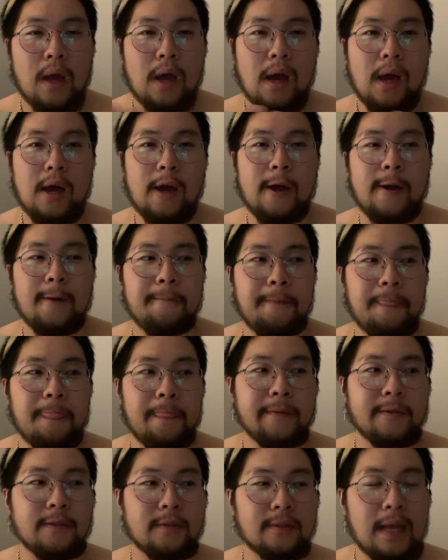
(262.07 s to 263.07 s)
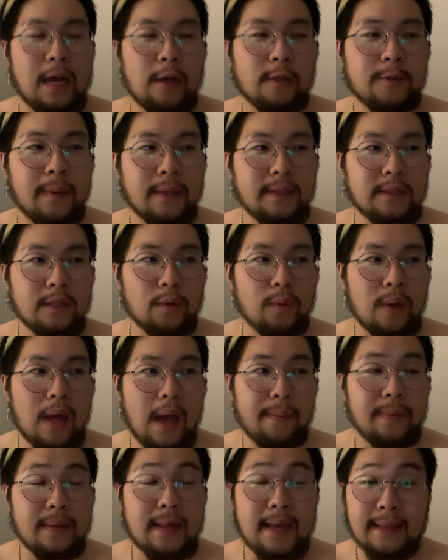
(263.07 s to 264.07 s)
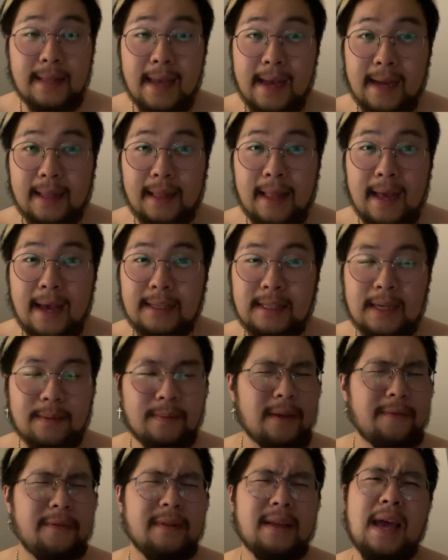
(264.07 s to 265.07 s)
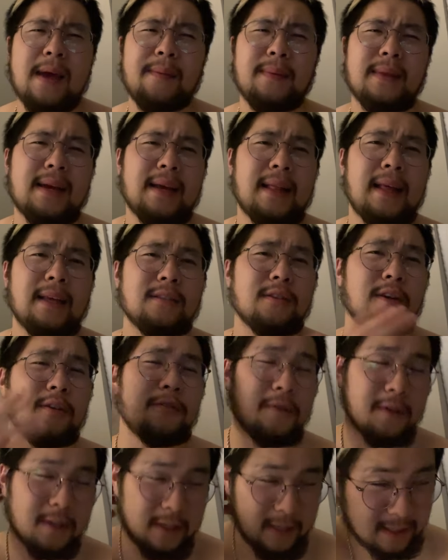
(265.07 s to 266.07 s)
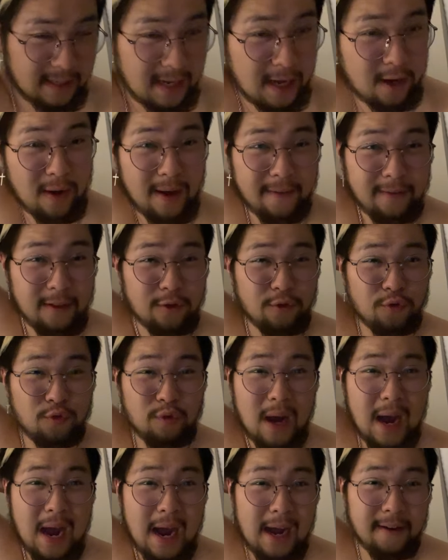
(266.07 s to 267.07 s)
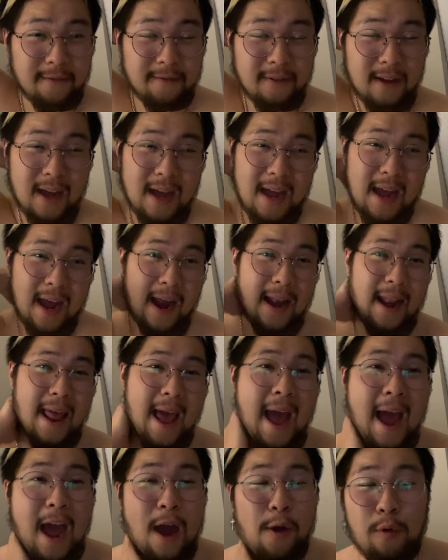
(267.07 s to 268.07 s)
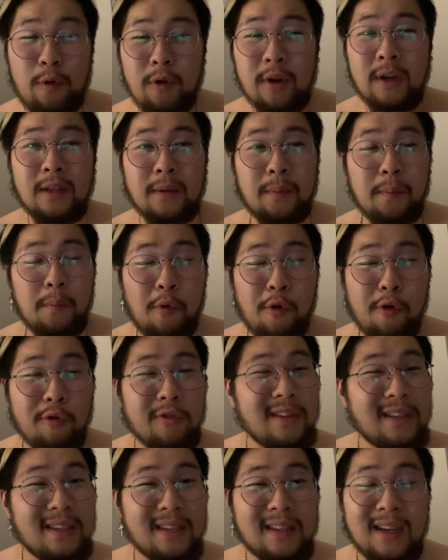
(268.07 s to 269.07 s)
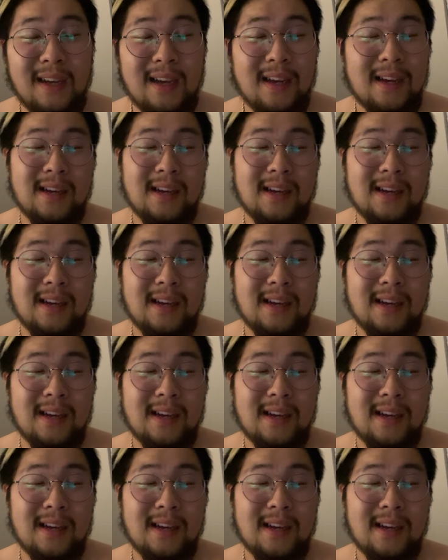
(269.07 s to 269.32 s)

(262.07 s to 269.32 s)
Um, so that was basically what happened at that class. I'm definitely happy that class is over because I don't have to drive an hour in the morning.